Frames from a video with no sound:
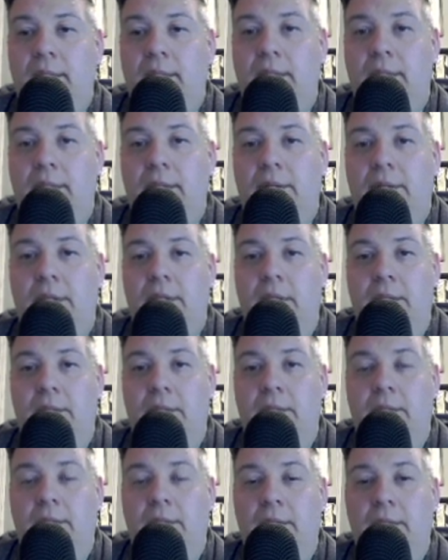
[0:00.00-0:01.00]

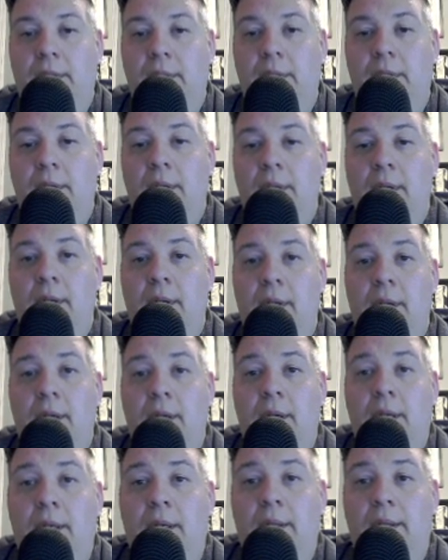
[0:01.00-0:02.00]
So
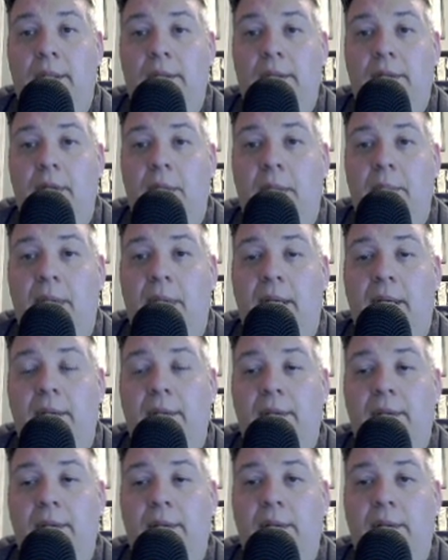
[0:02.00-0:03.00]
let's talk
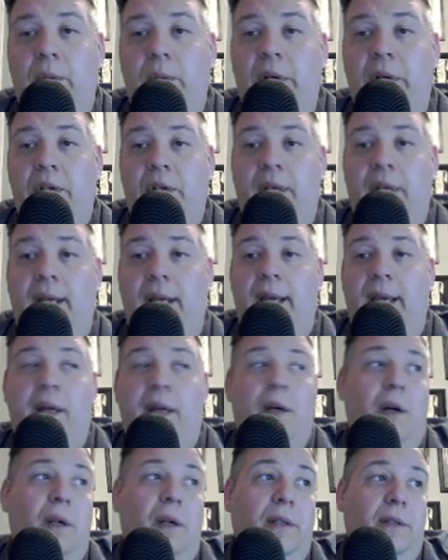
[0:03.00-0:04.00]
about the ways you can get
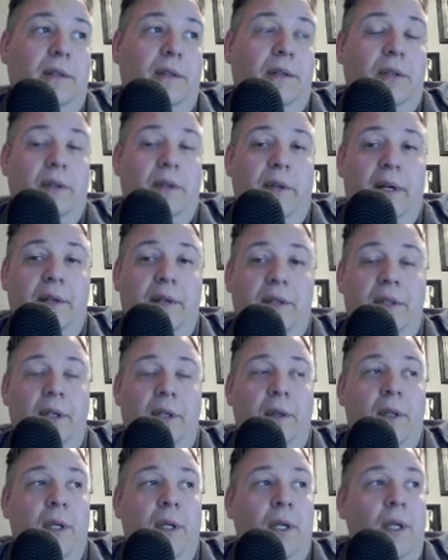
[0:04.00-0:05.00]
cards in Sorare.
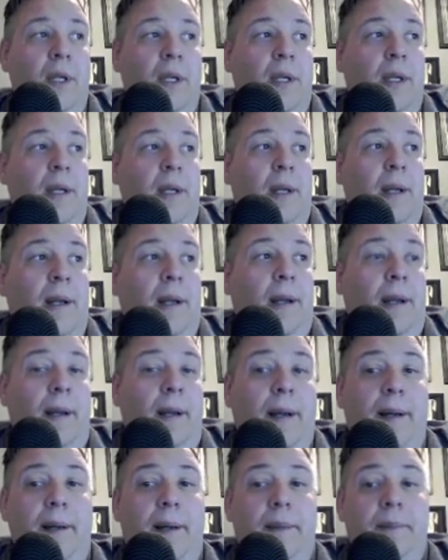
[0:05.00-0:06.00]
So
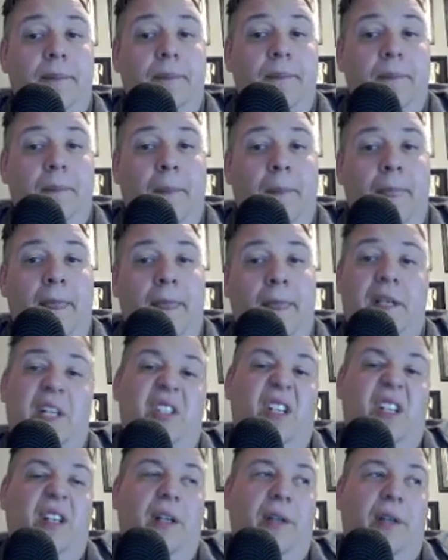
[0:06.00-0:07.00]
there's
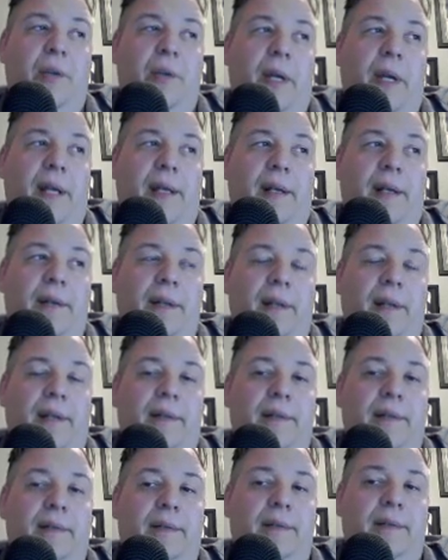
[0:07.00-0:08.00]
actually another way in here that
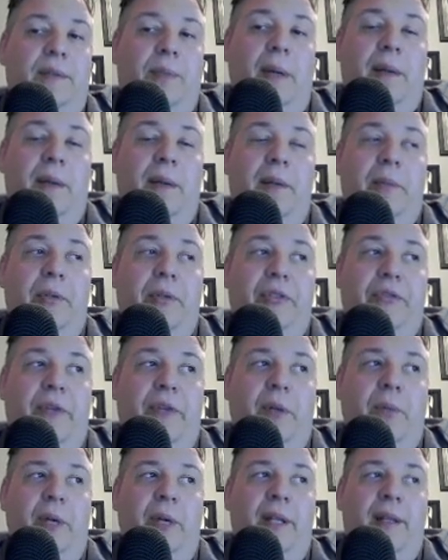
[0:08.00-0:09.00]
is probably the most
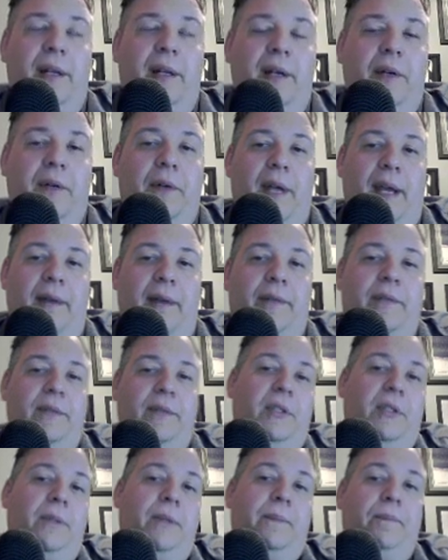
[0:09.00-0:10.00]
fun way that I don't have.
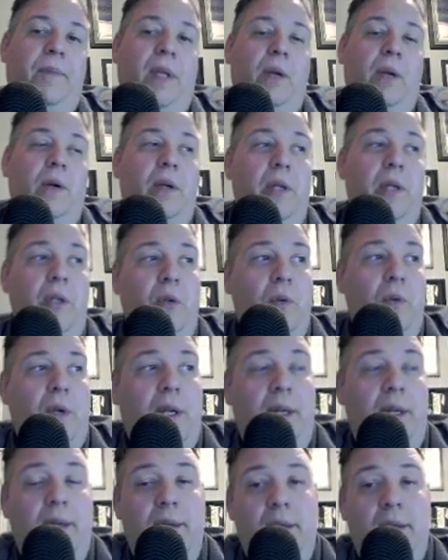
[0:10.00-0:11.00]
So you
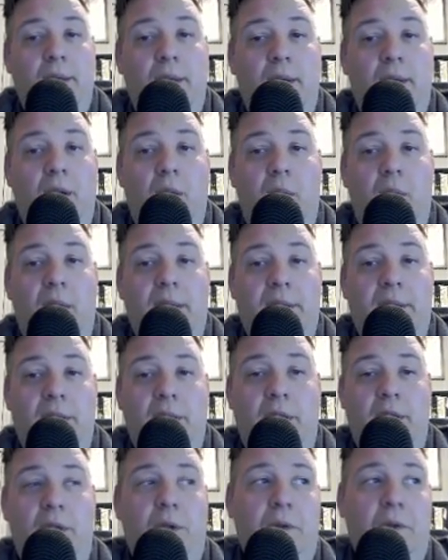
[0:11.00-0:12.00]
can go on to
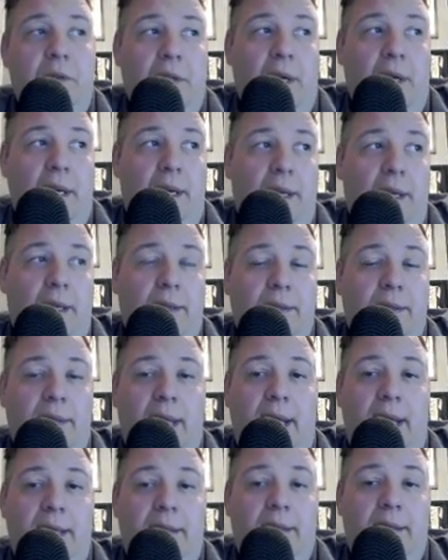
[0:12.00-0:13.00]
new signings.
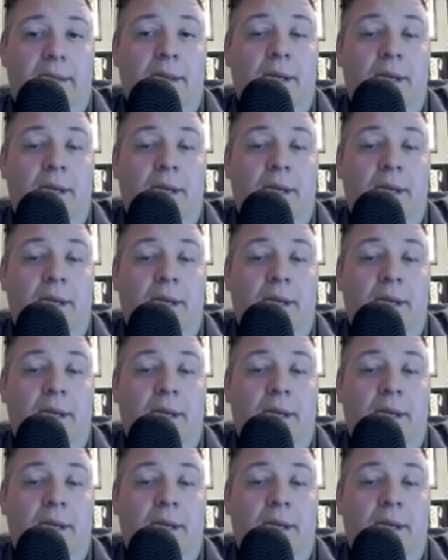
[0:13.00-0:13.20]
That's